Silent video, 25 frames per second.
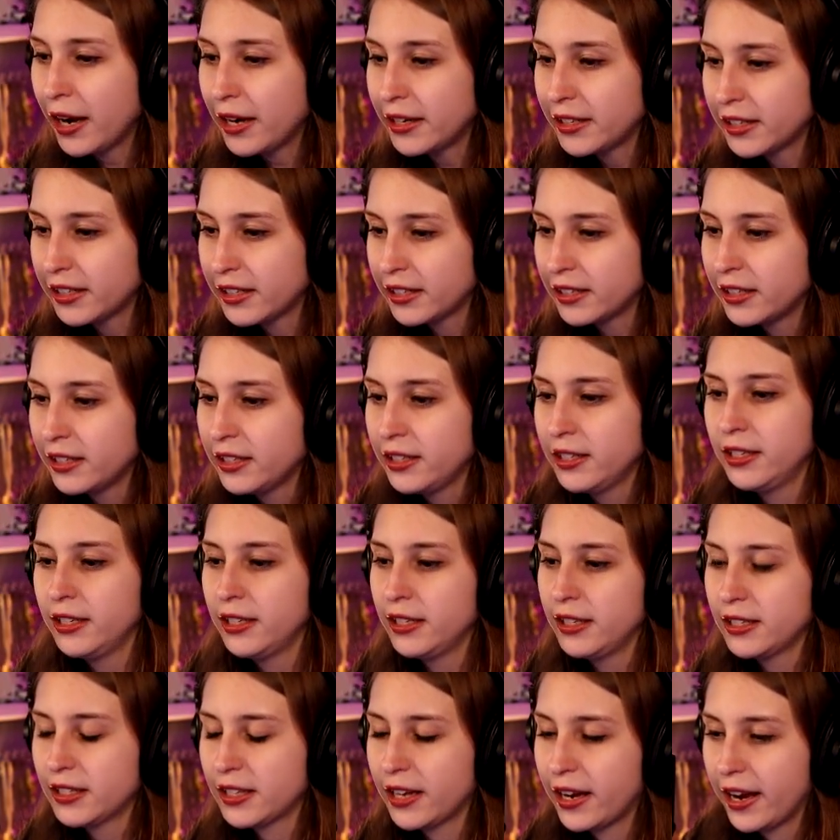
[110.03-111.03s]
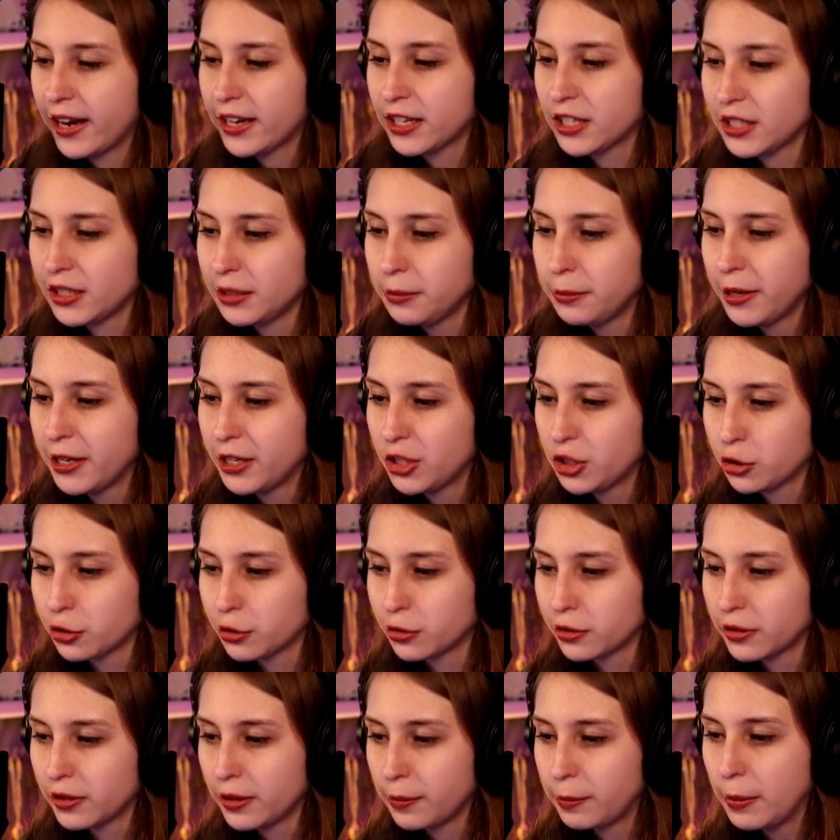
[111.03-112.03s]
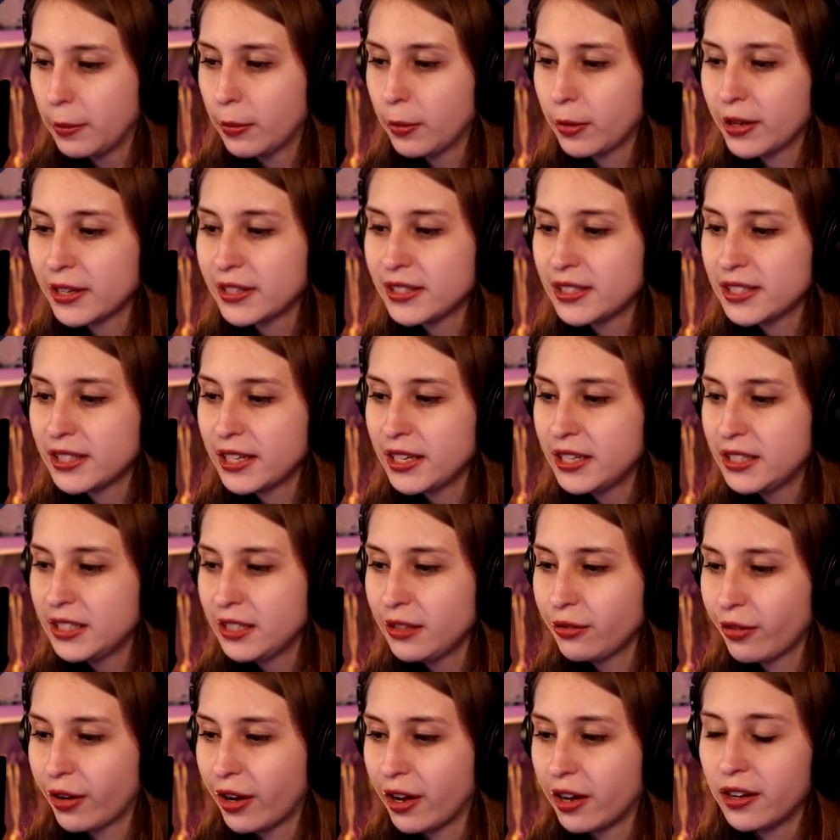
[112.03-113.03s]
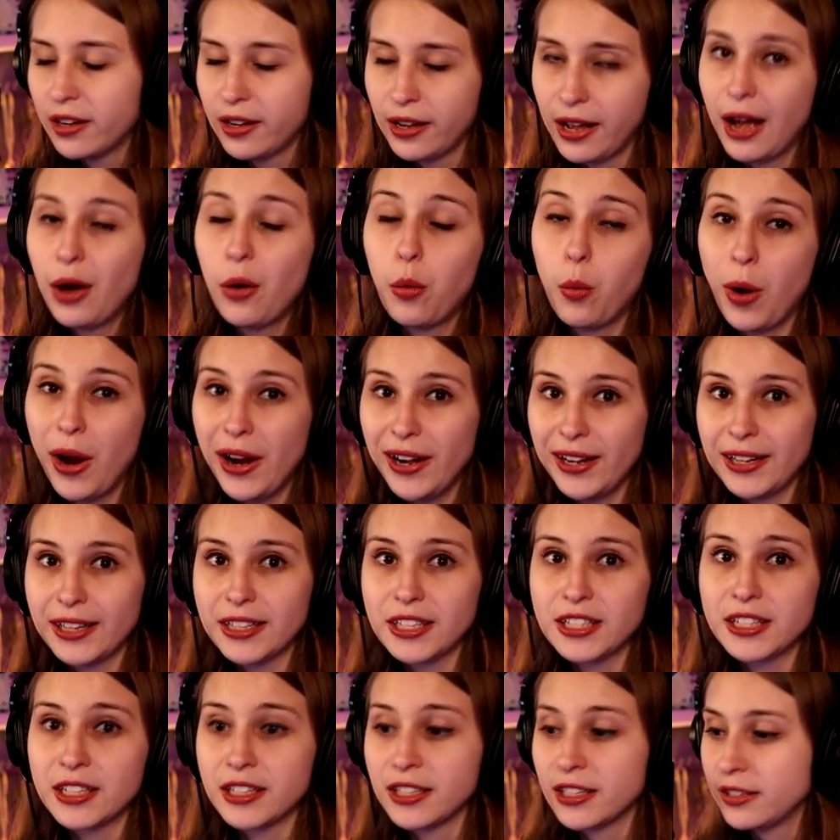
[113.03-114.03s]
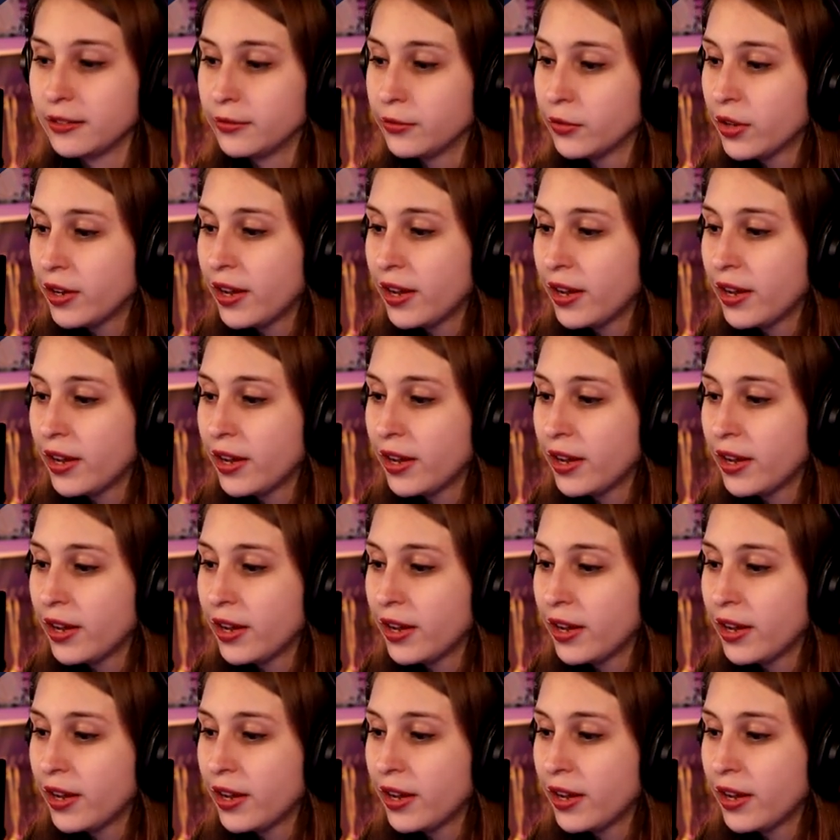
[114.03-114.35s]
I did is I actually made sure that people can say D.Va. I whitelisted it.